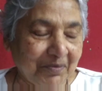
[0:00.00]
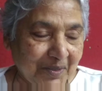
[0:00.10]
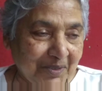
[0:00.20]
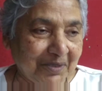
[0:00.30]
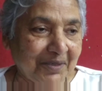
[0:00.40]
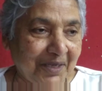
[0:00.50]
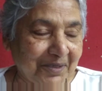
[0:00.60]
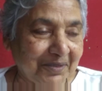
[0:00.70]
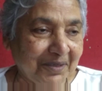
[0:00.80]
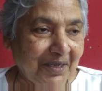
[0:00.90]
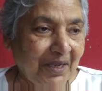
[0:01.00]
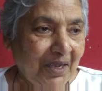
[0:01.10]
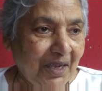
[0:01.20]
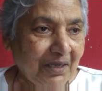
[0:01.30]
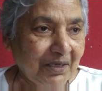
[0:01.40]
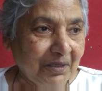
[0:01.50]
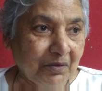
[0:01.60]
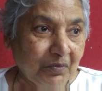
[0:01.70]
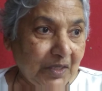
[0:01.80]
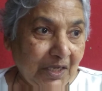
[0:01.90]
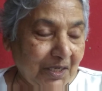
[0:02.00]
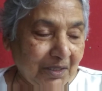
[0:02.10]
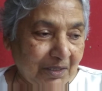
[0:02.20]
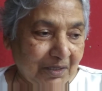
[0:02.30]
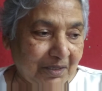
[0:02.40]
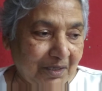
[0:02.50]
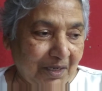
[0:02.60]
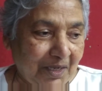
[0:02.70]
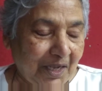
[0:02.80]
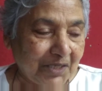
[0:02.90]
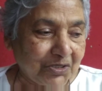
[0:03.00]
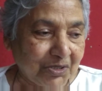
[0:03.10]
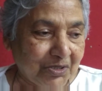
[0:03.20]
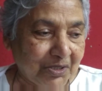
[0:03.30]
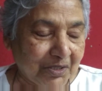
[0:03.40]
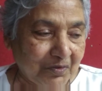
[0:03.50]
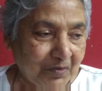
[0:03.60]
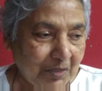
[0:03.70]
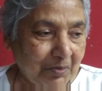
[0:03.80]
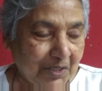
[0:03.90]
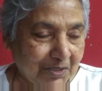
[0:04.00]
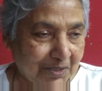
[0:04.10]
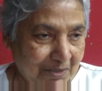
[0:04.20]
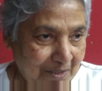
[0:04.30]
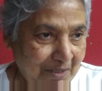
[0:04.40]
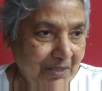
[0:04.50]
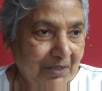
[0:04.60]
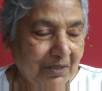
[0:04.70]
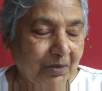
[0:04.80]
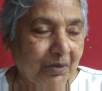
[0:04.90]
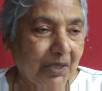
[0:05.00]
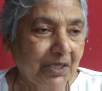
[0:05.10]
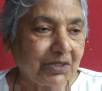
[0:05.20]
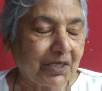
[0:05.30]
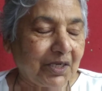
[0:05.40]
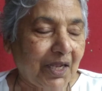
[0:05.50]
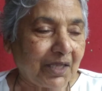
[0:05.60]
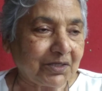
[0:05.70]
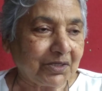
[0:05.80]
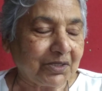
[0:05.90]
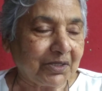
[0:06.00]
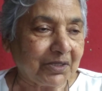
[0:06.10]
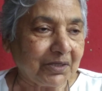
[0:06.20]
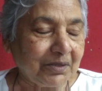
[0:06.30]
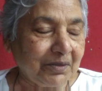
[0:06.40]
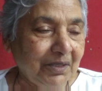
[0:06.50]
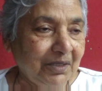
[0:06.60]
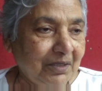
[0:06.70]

We went. Yes. I see. We have assets here. We means the Koreas have assets here.